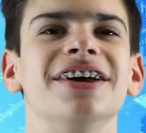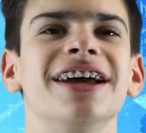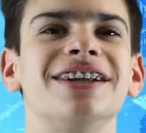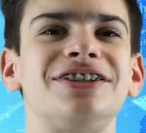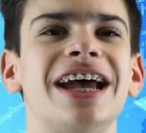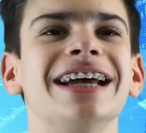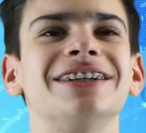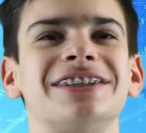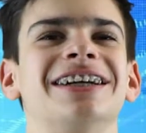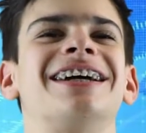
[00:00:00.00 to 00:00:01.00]
It
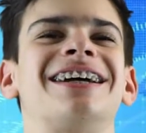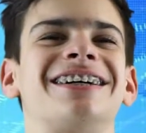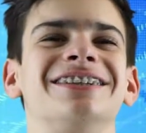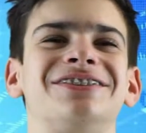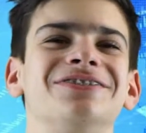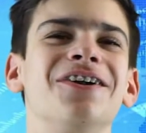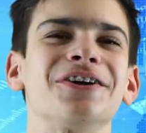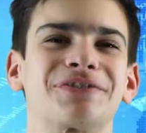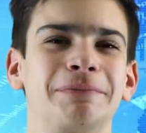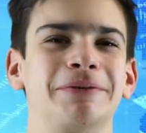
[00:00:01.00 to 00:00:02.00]
changed the
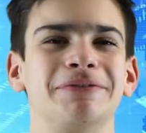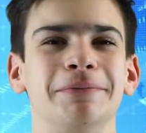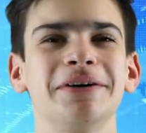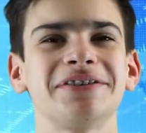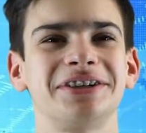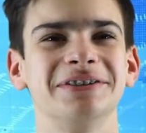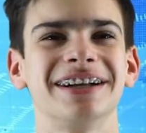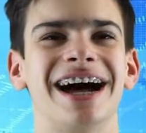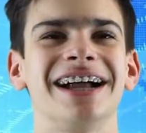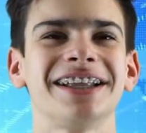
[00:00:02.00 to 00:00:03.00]
controller from a remote to
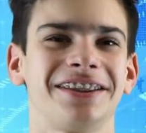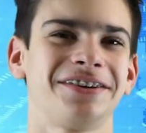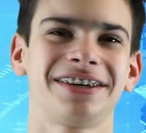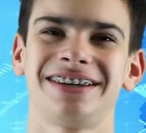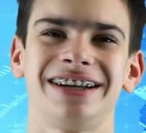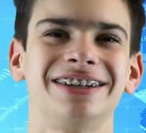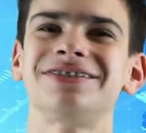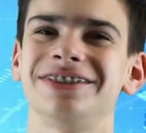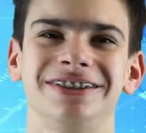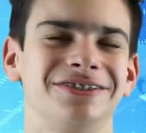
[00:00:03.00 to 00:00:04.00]
an oddly-looking
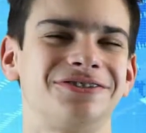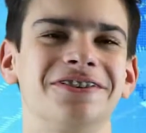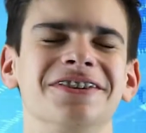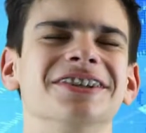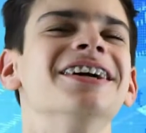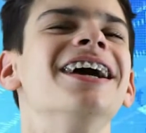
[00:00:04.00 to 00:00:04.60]
touchscreen controller,